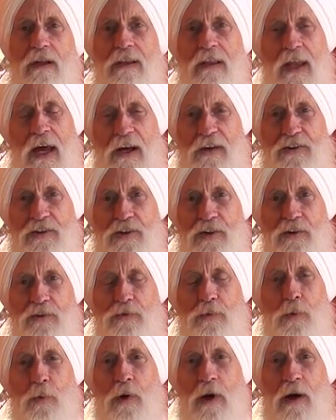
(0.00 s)

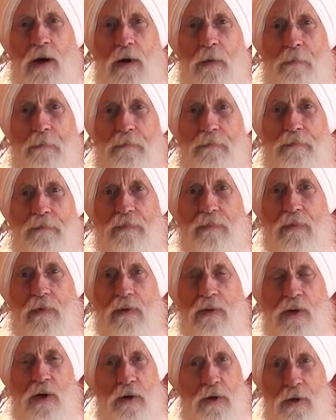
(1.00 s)
lectures where
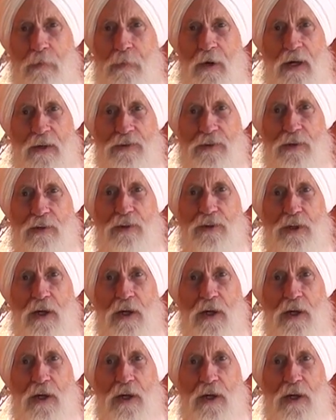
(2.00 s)
Yogi Bhajan